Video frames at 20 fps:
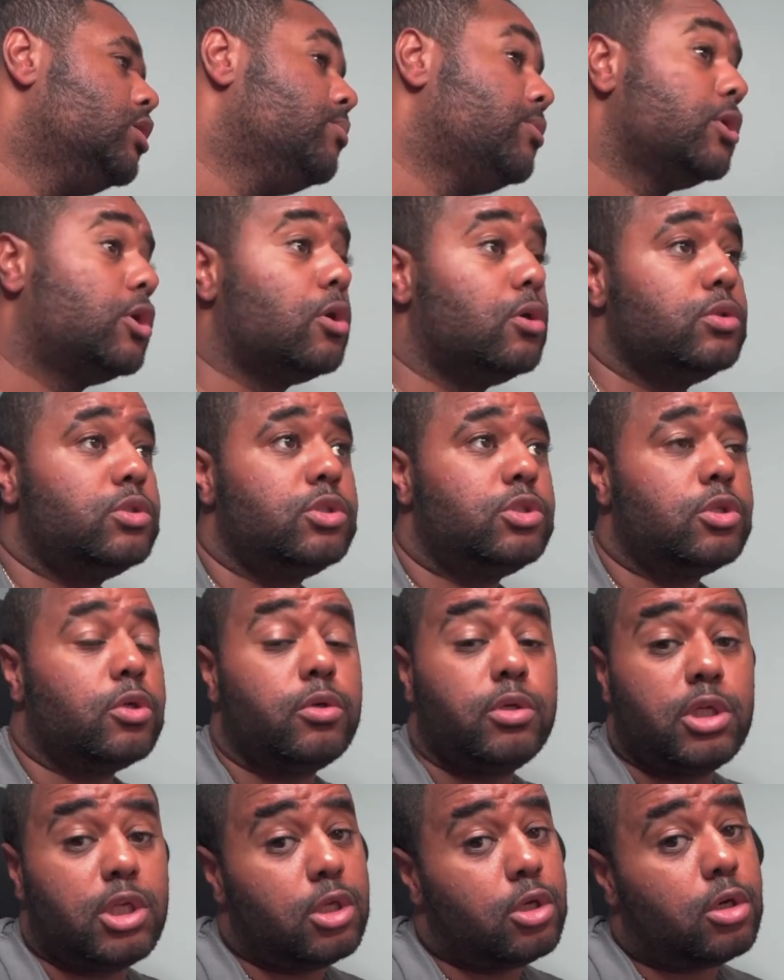but goes to show
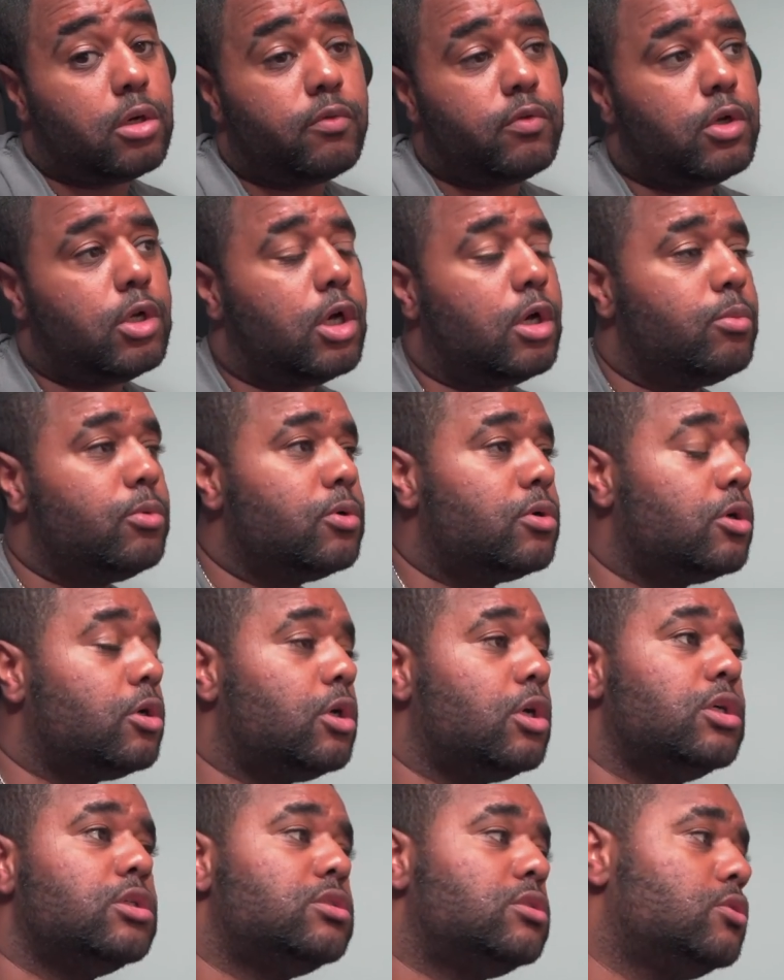you, they are reliable
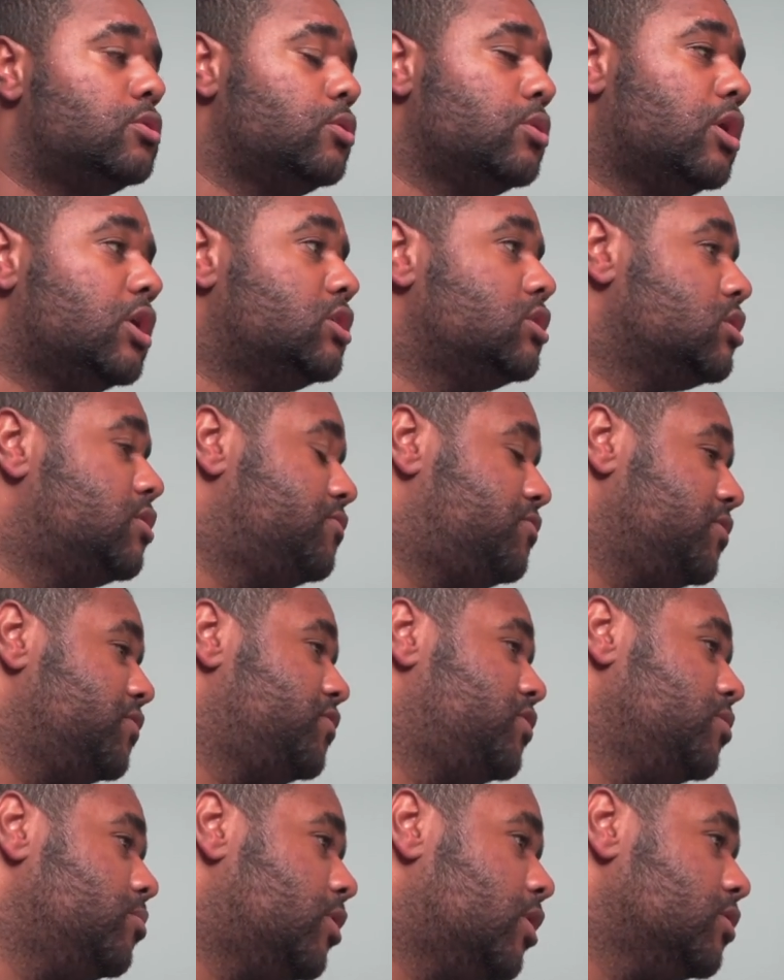cars to do
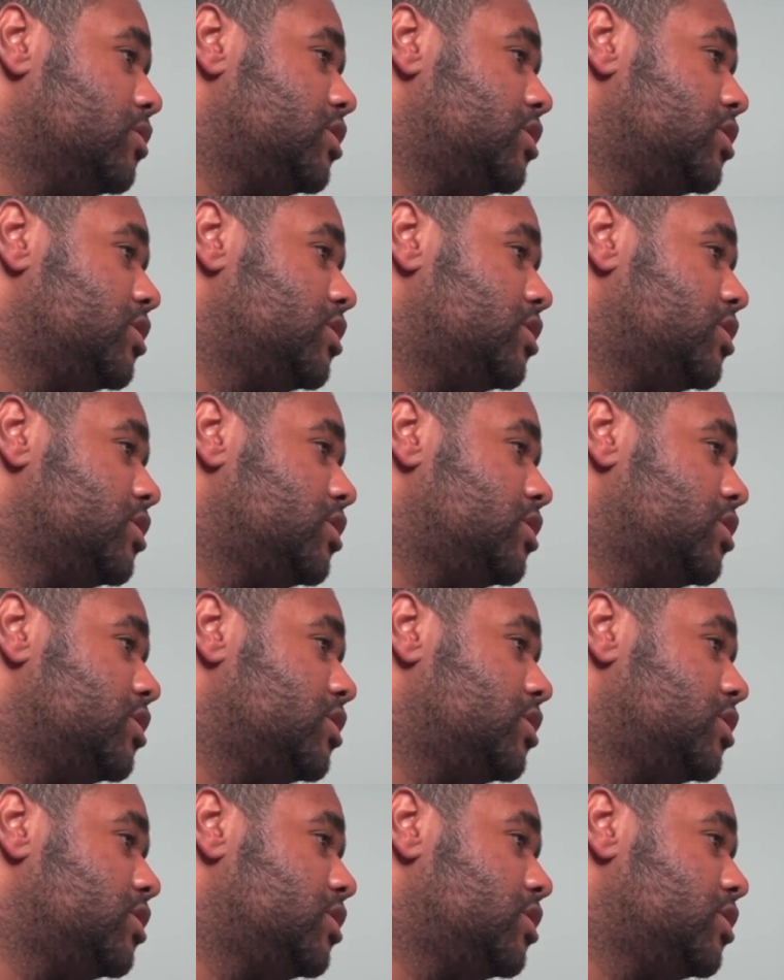150-mile